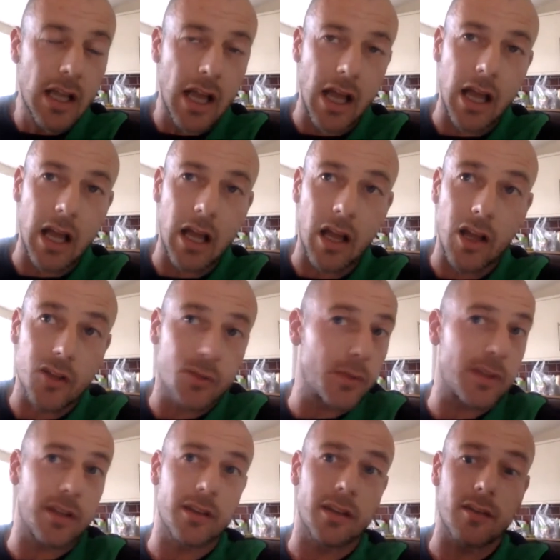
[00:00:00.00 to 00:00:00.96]
Hers
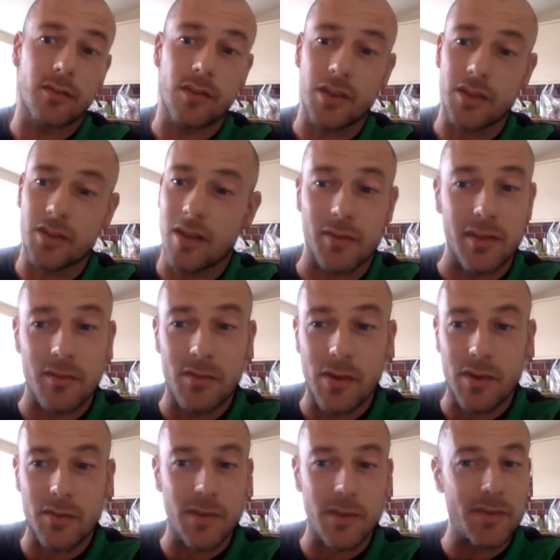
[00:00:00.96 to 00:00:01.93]
was done in the first half, in the
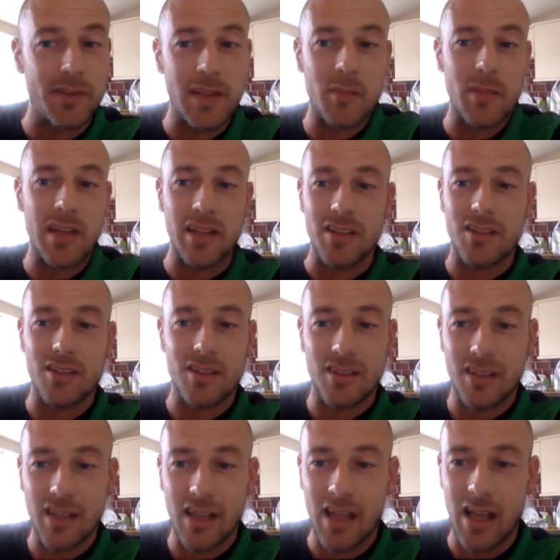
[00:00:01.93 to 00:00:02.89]
first 15 minutes.
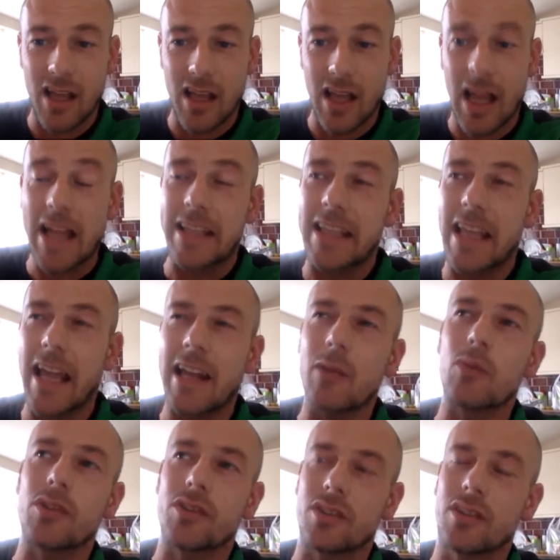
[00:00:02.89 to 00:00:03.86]
Again,
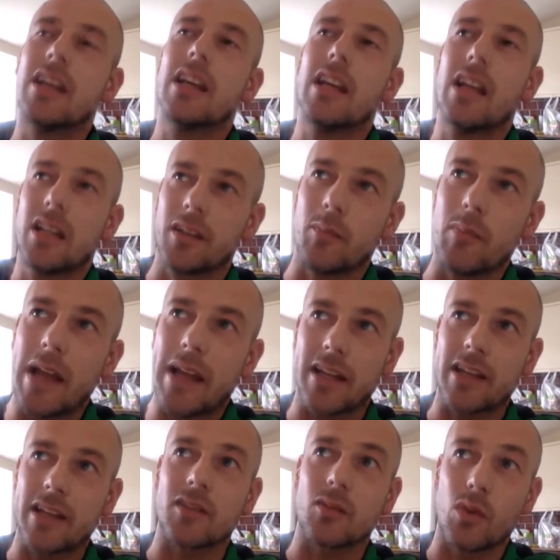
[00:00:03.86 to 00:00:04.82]
it was
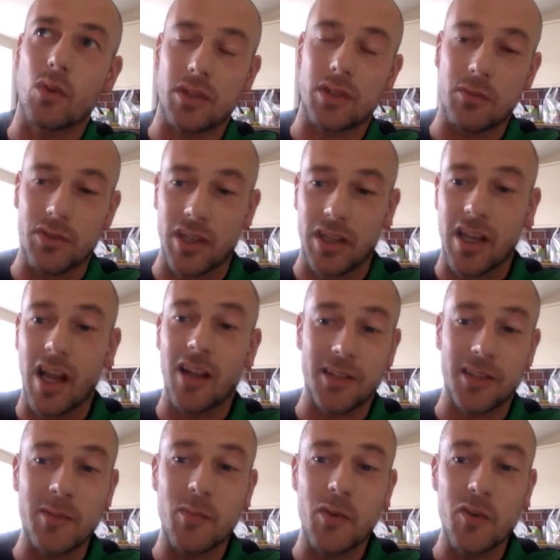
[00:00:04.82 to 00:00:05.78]
a
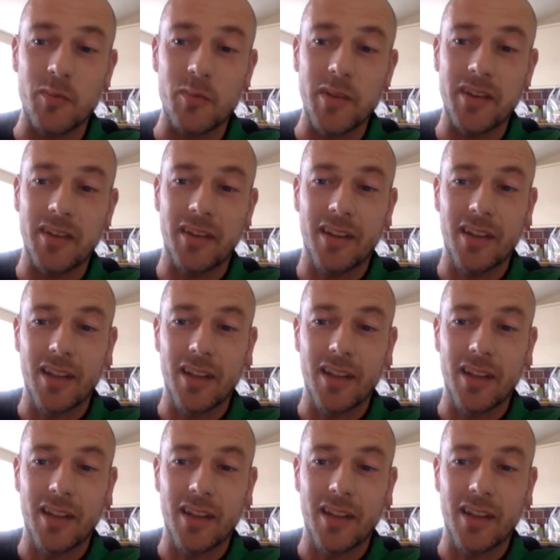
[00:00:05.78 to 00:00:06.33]
cutting movement.